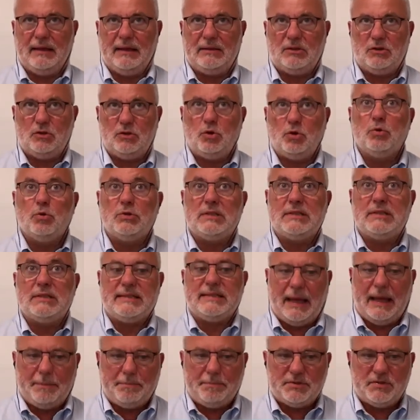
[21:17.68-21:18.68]
took
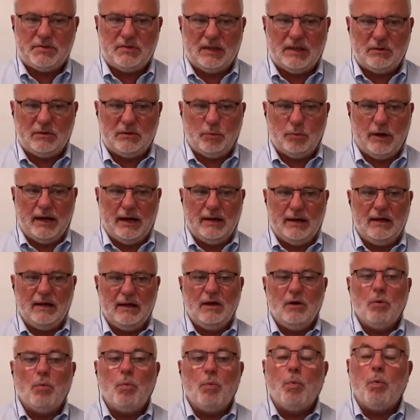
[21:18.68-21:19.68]
steps that were
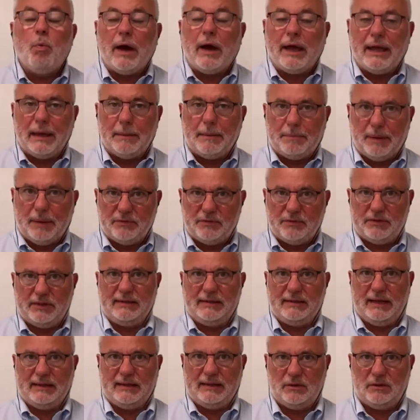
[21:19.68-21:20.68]
way above the
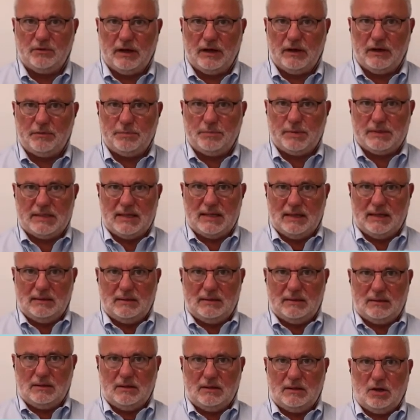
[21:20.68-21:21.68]
95%
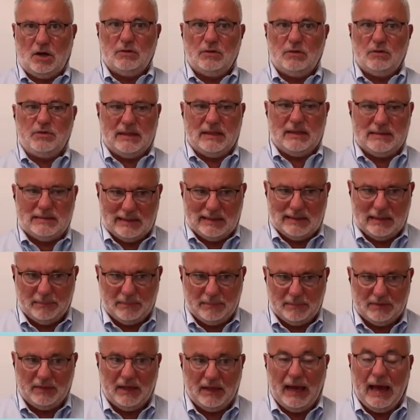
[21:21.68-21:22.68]
confidence
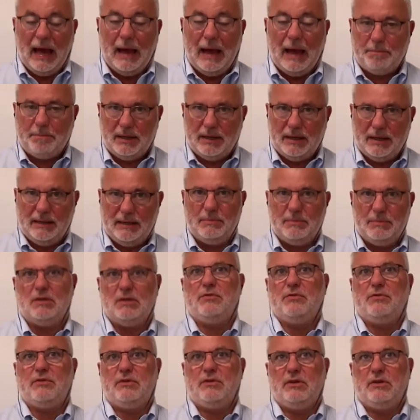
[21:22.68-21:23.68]
limit, the upper limit
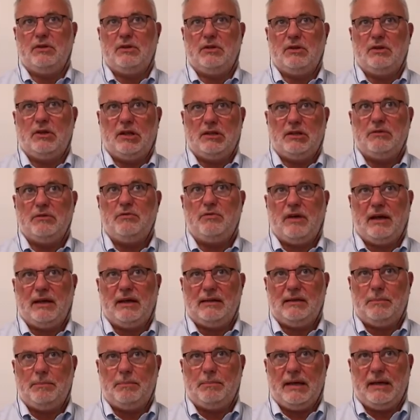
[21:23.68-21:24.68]
of
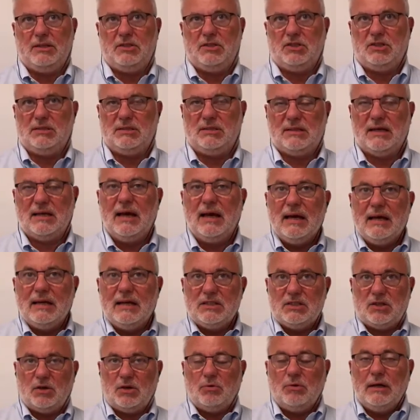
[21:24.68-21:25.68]
non-infected patients.
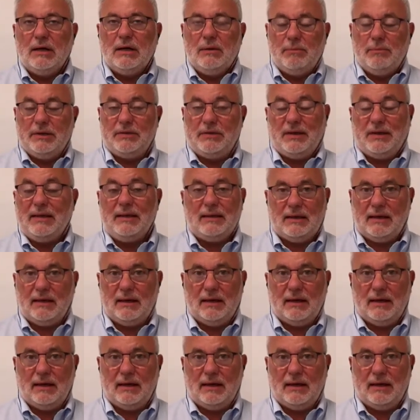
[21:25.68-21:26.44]
So we think